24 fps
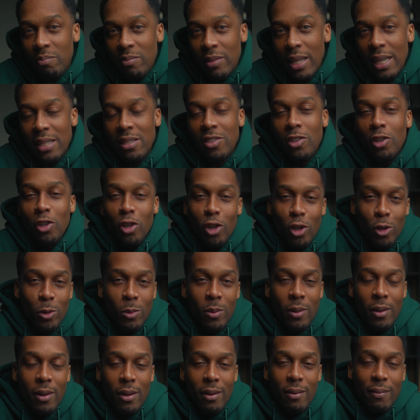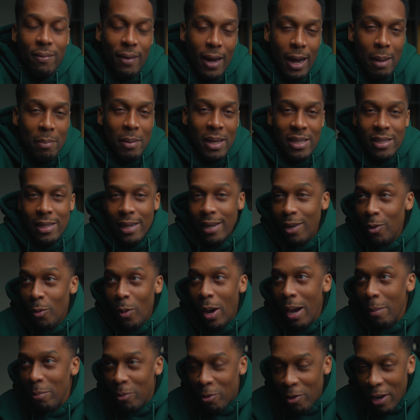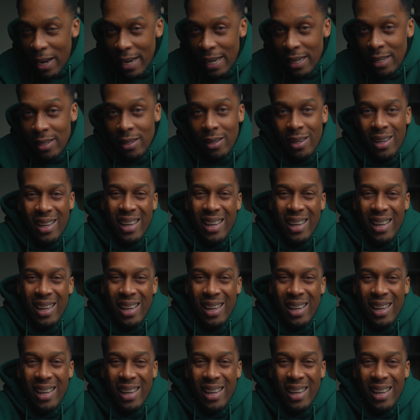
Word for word: That's the new vibe, that's the little upgrade.